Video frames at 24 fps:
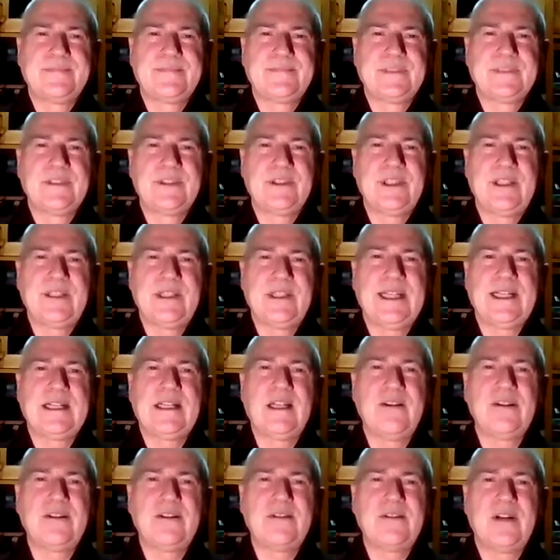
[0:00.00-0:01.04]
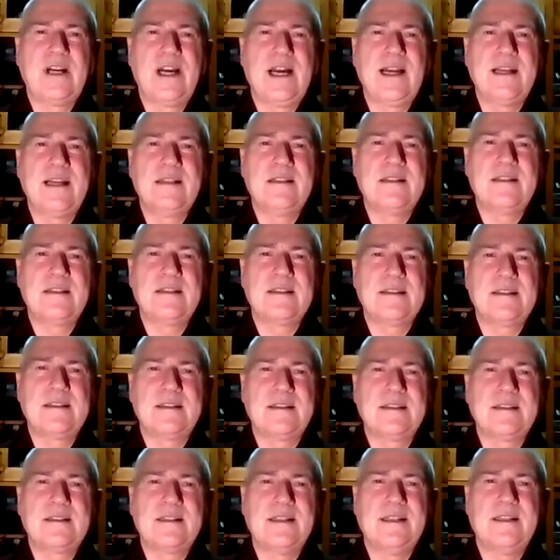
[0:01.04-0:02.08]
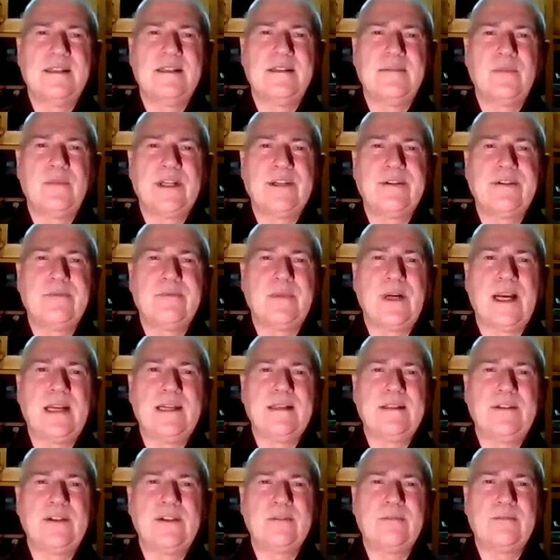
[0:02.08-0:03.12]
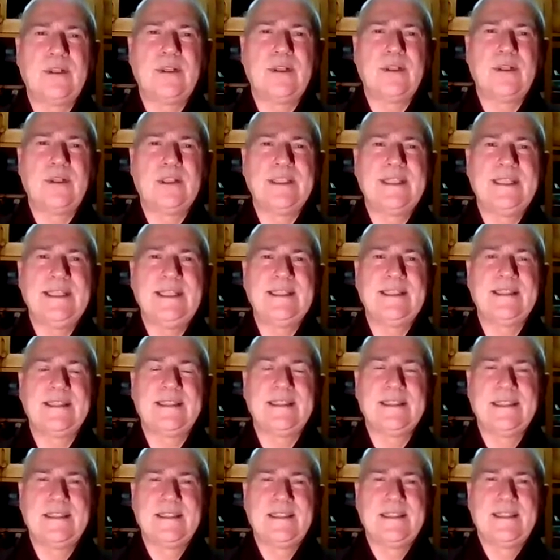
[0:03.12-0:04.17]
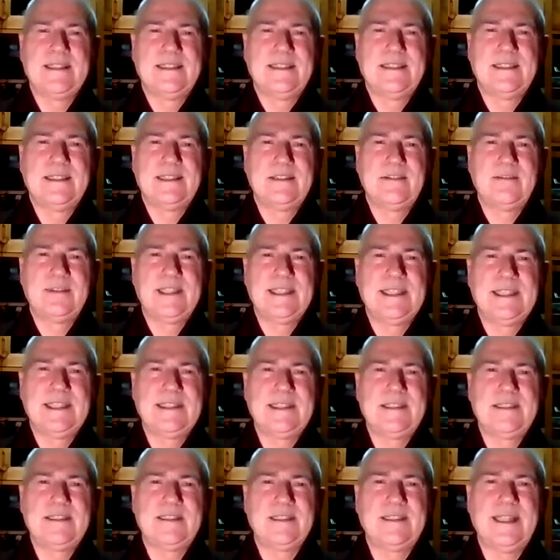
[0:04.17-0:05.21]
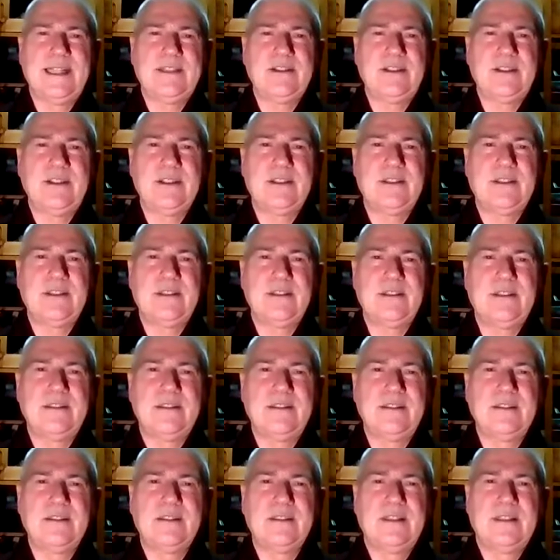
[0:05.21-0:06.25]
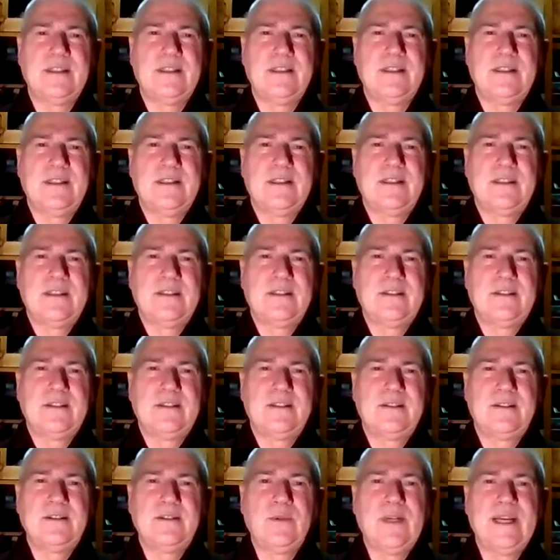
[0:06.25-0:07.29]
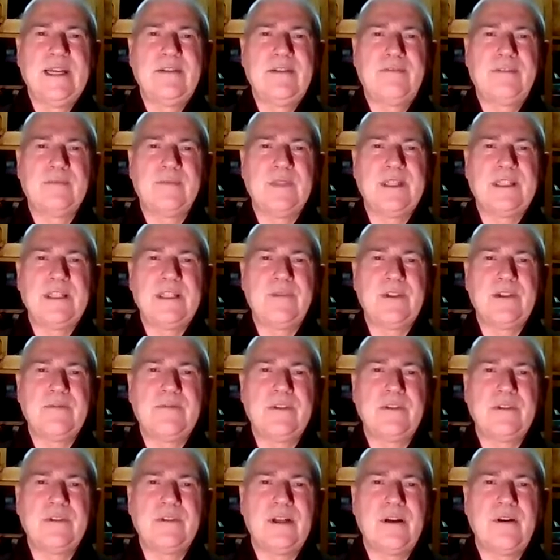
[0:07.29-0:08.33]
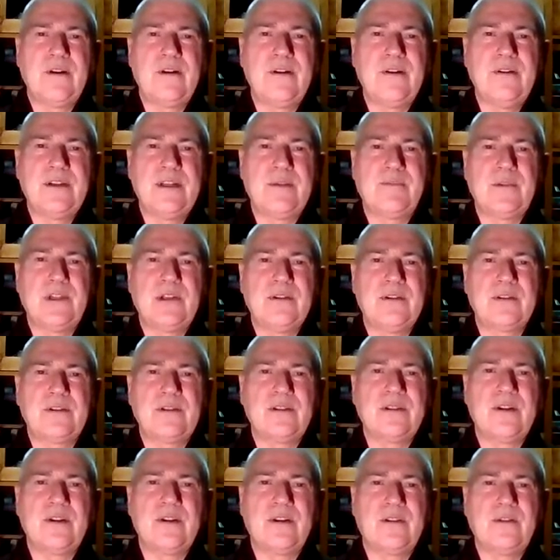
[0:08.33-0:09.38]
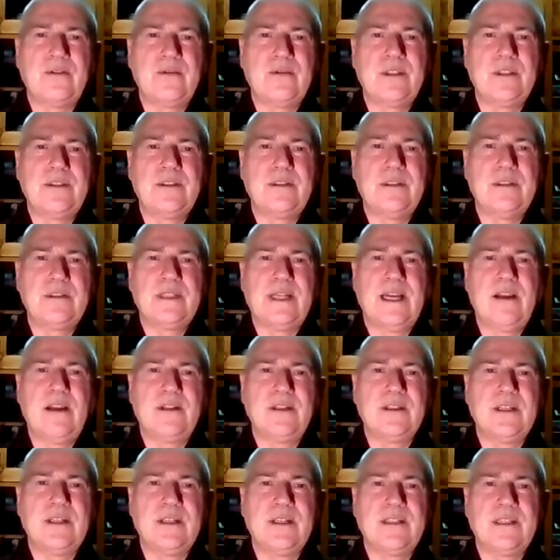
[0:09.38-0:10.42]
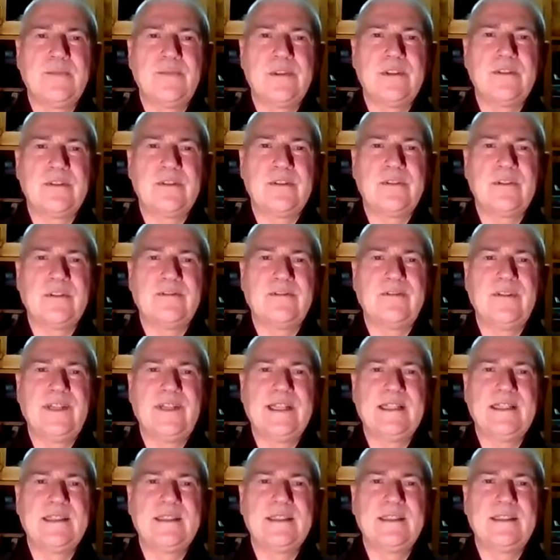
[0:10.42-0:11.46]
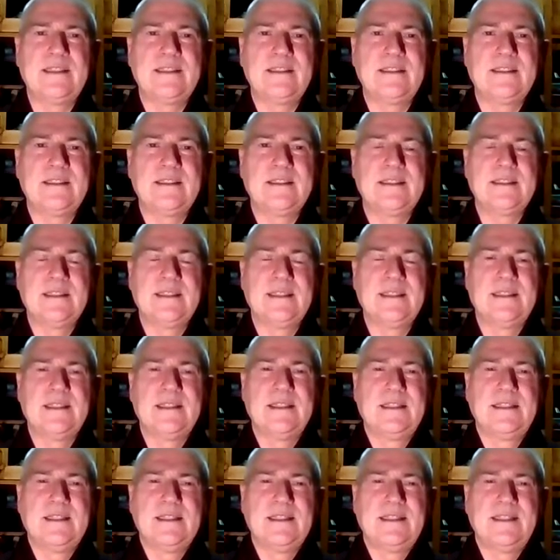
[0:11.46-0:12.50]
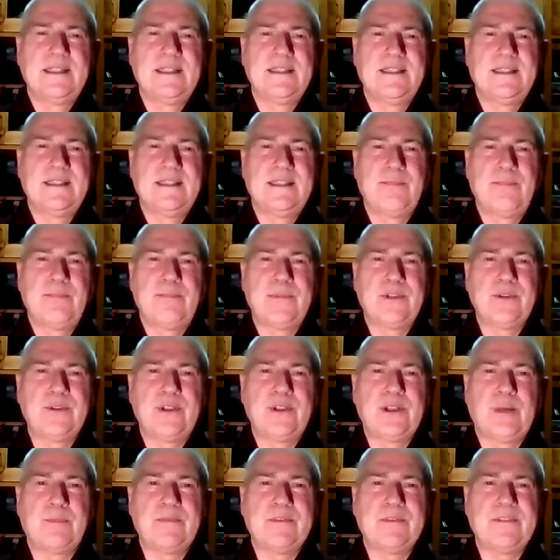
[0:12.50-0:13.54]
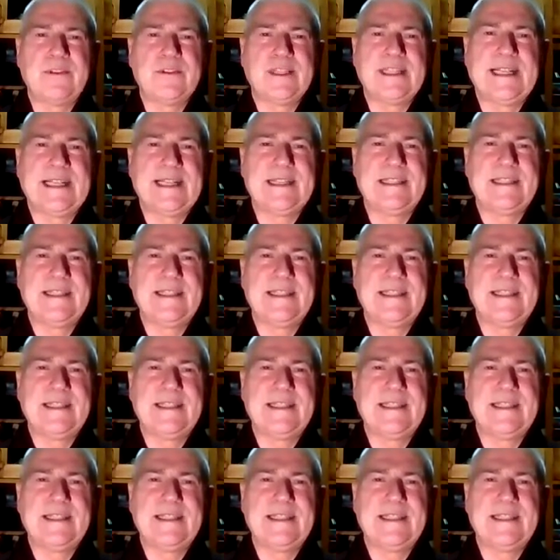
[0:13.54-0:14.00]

So gently close your eyes and bring your mind to your body and release the tension all the way from the tips of your toes up to your shoulders, down to the tips of your fingers, and up to the top of your head.